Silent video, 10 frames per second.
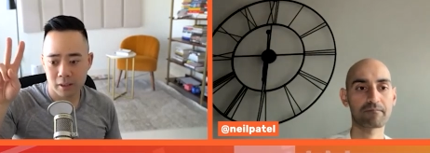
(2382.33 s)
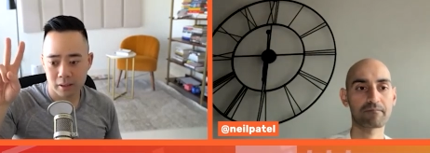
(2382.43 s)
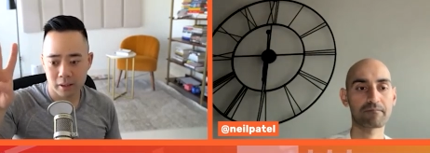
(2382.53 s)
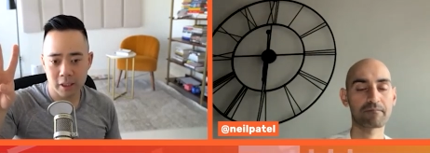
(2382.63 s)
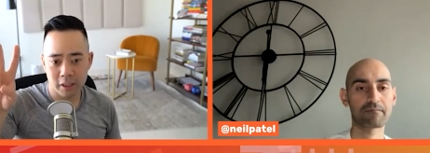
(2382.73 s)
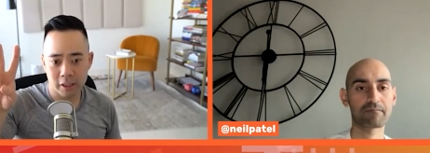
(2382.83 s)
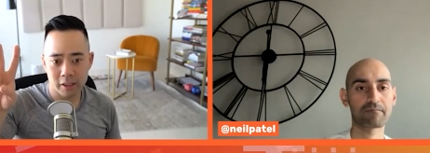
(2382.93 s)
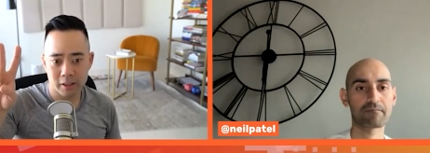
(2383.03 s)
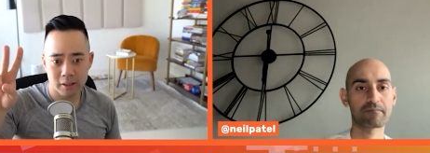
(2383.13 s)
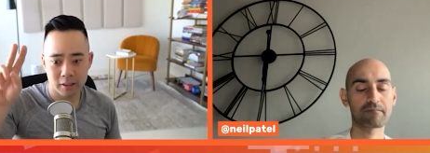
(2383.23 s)
Speaker 1: need
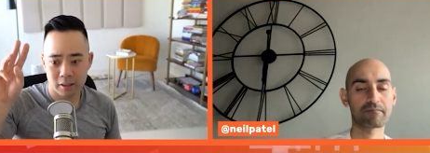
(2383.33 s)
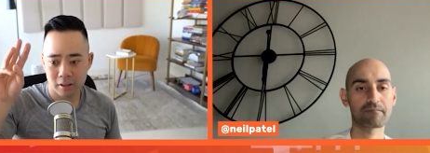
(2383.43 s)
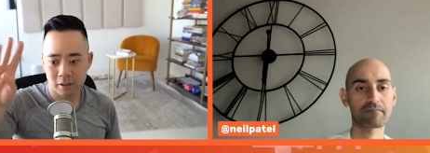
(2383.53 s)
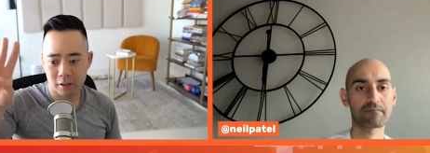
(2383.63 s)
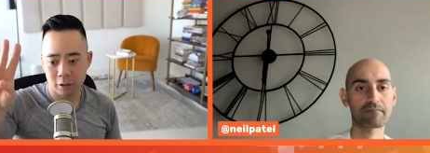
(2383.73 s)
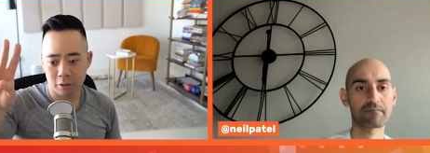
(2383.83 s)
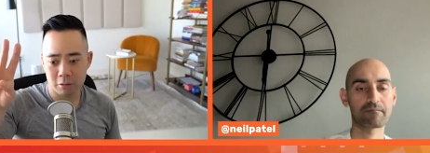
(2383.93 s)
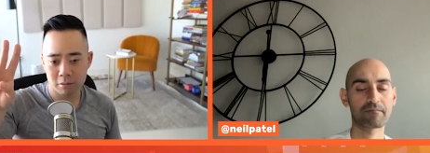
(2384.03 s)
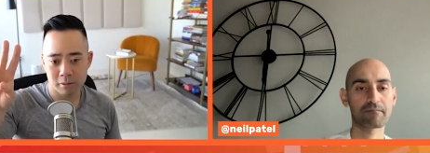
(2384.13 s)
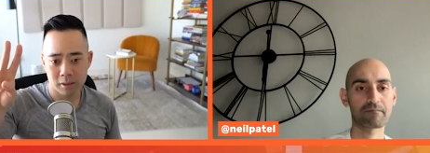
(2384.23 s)
go
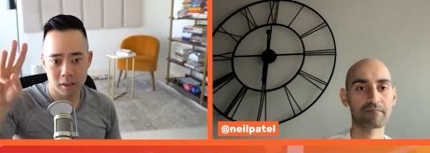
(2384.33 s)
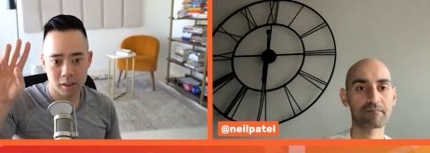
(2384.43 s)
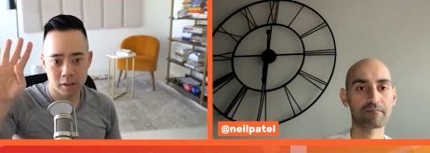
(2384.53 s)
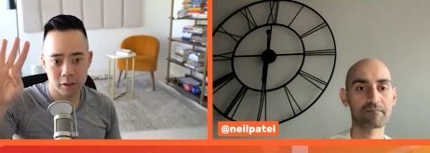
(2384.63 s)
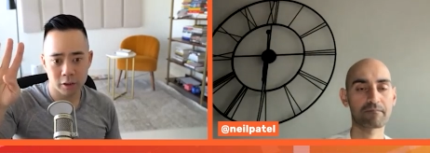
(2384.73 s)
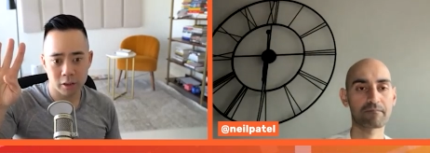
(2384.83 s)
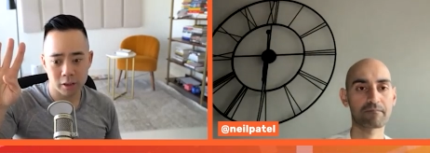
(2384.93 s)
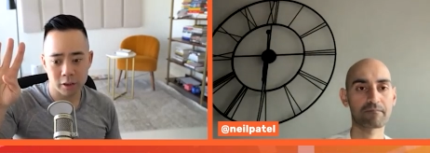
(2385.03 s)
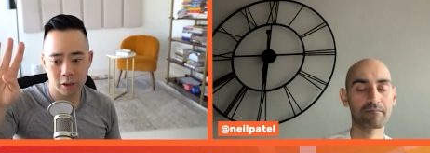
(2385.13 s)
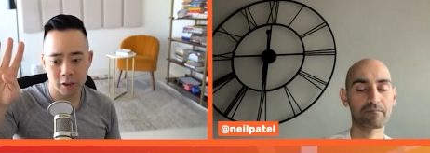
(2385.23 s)

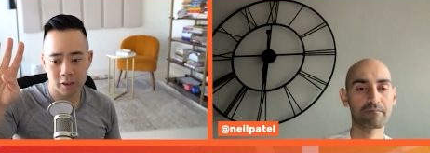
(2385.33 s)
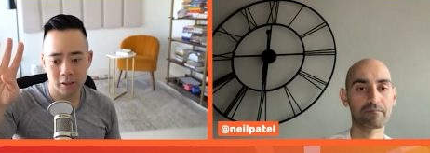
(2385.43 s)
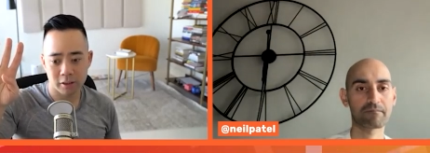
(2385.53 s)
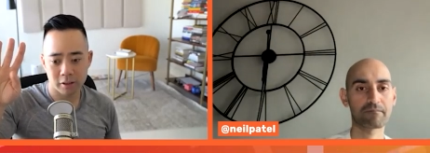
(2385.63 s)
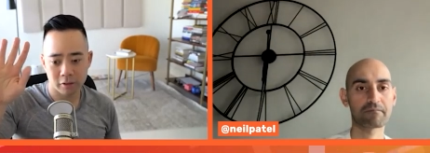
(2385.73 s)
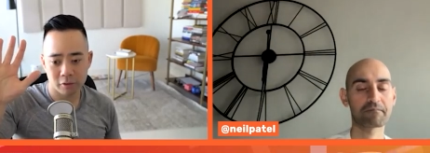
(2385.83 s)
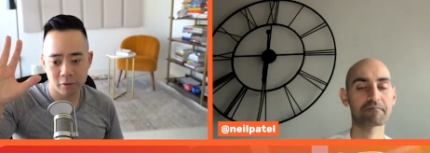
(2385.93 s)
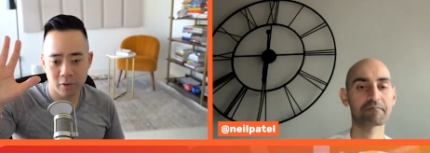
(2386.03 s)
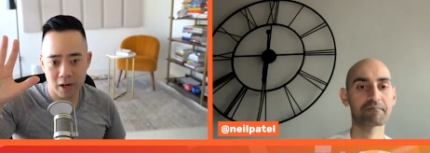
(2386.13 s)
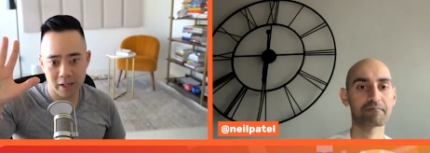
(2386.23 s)
search
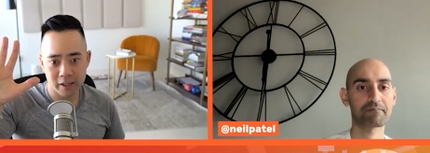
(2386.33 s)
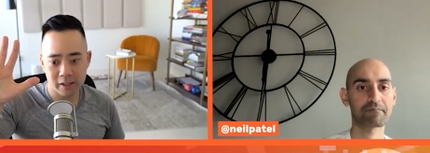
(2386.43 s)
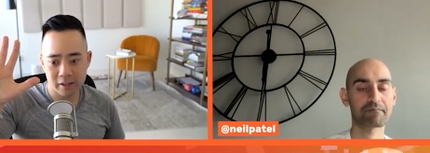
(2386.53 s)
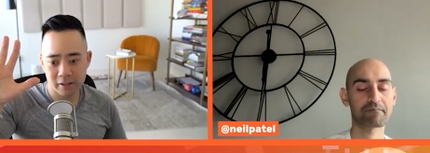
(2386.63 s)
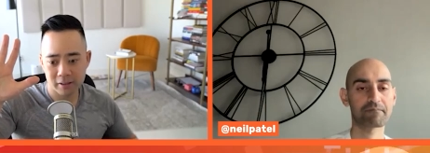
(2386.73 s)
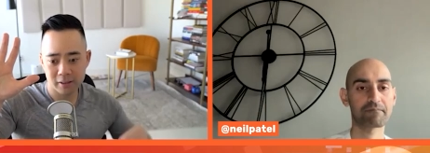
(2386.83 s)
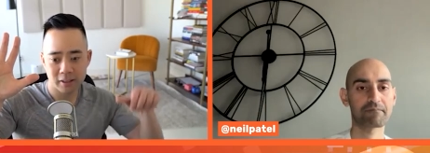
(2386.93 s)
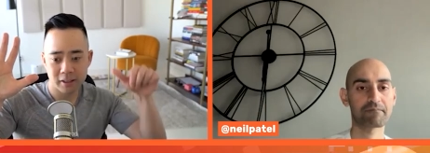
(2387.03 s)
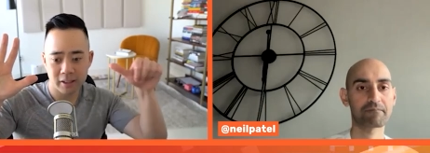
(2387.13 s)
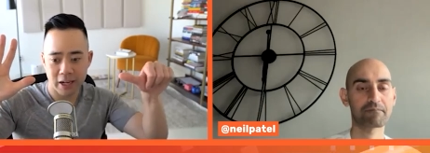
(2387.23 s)
find
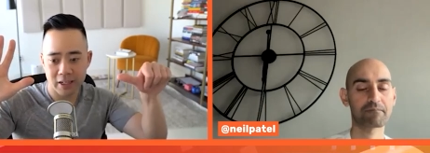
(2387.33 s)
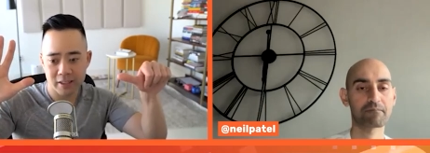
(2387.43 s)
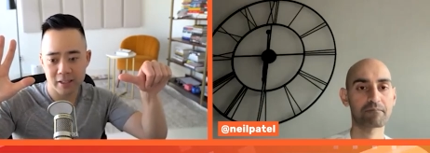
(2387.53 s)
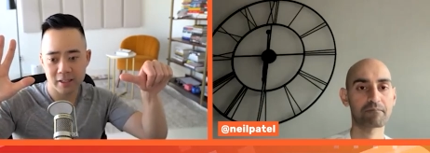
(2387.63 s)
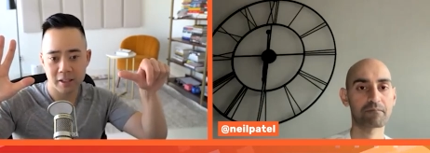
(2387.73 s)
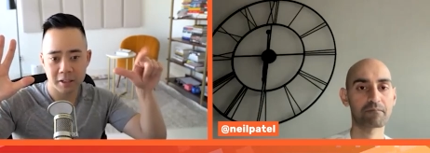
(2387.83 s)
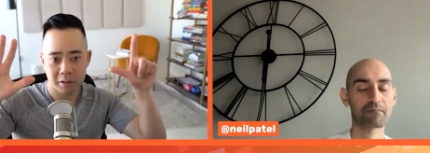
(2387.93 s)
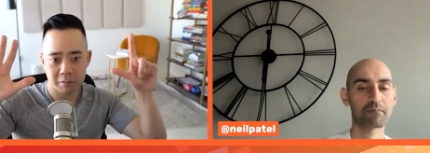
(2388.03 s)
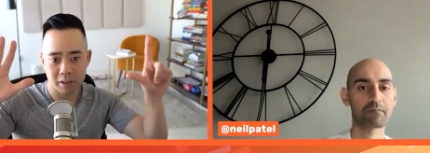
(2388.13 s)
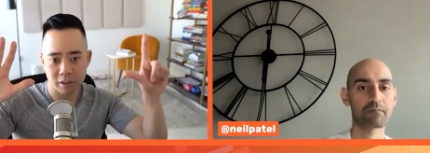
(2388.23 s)
get
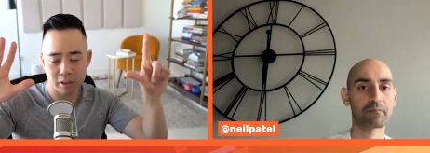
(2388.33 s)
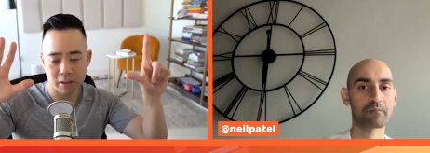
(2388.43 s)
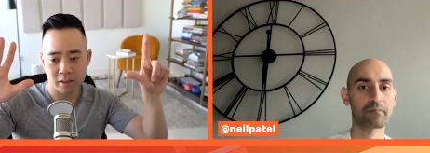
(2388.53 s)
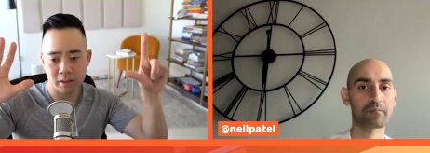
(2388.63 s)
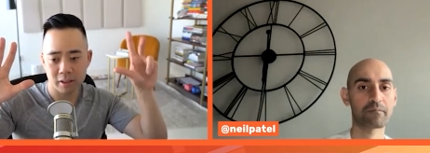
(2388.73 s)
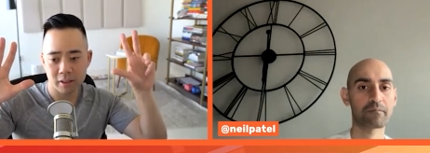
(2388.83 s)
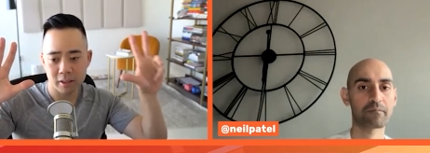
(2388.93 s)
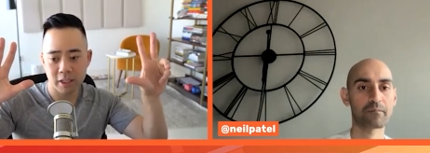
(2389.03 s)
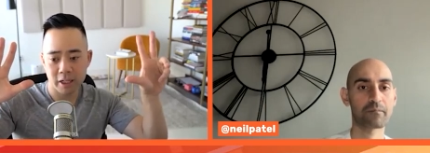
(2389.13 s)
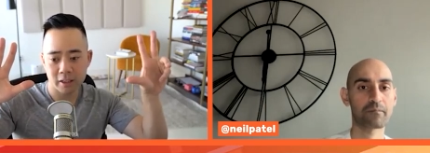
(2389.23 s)
return
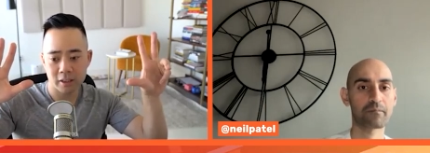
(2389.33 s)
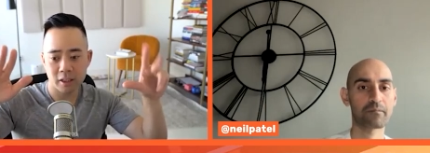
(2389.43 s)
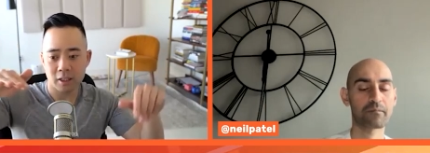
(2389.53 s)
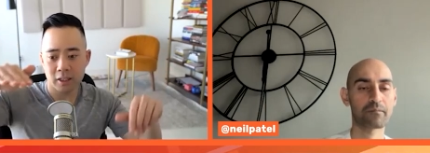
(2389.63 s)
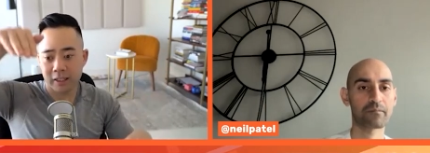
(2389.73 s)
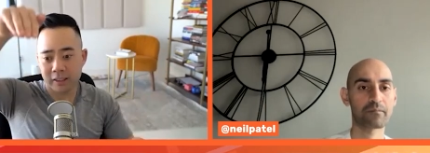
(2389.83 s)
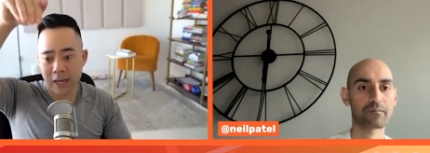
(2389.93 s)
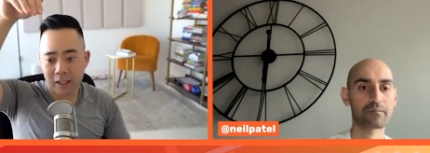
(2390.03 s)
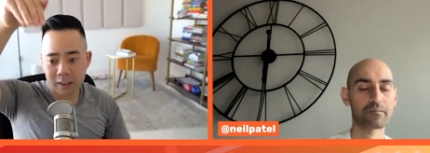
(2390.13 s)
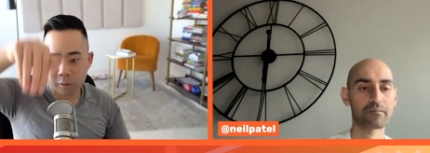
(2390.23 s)
change. It's
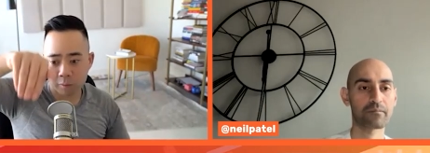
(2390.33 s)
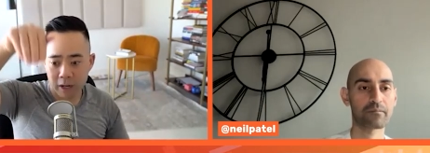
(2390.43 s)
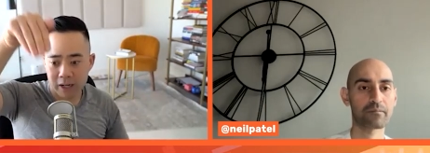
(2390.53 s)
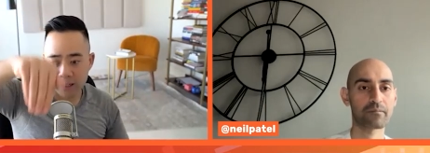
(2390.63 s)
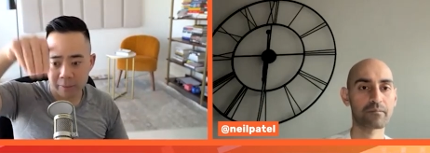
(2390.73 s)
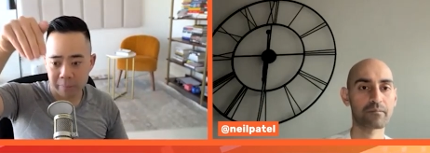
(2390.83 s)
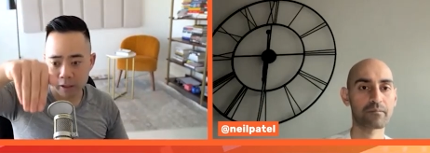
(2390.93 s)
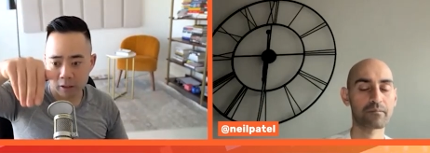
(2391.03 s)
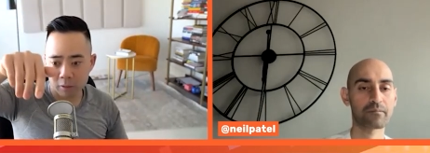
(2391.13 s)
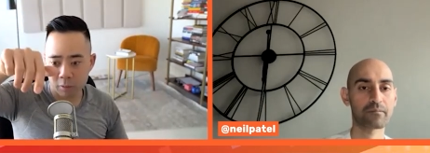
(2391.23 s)
actually right in the
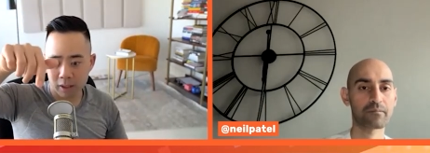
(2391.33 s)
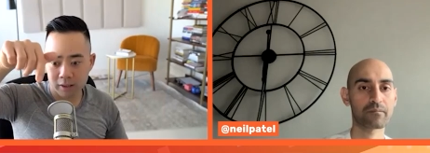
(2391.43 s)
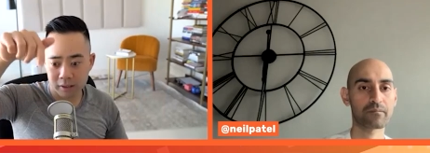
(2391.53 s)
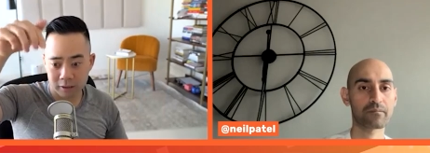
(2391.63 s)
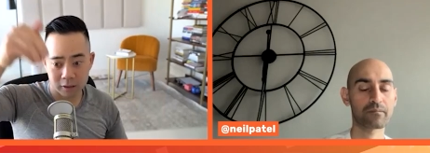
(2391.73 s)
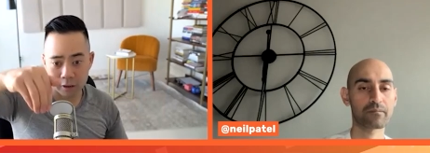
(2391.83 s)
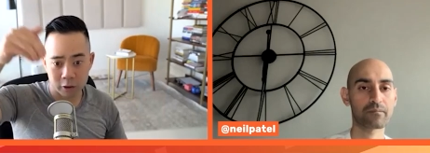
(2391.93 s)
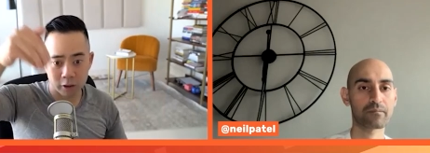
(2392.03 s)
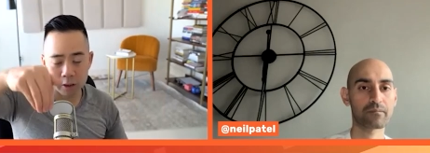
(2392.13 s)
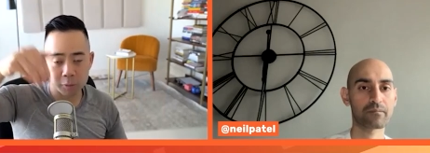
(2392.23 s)
middle where it's the, the
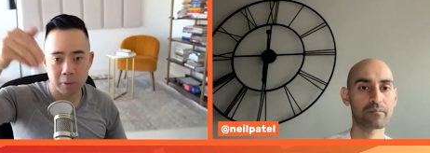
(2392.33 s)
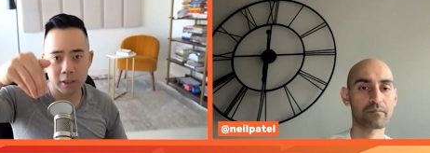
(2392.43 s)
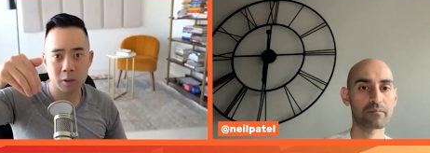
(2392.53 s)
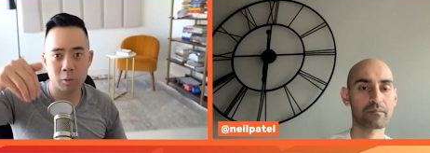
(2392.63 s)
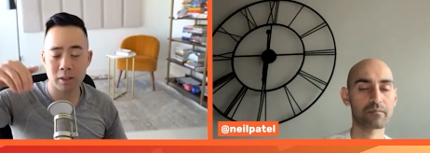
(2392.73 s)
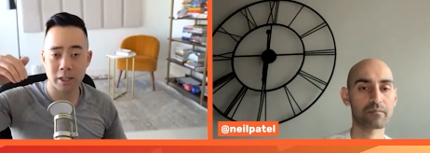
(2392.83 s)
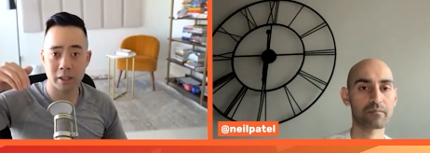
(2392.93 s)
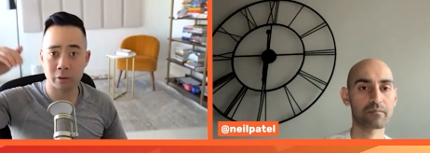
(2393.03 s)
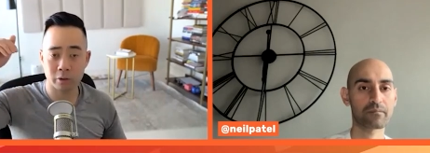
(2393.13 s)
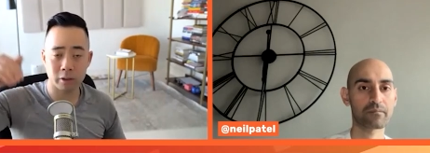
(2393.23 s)
search portion where like you
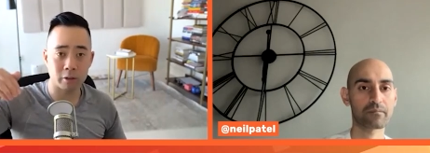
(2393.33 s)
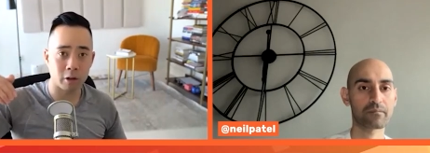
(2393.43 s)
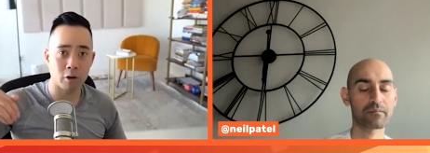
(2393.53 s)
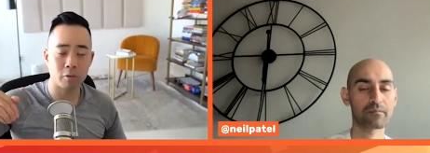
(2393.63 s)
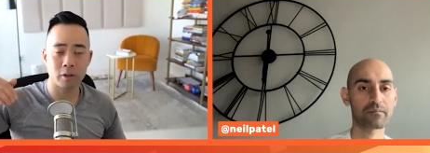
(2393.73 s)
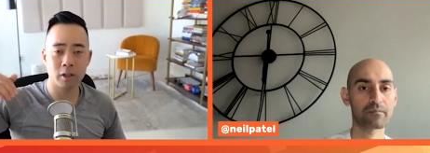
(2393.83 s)
you go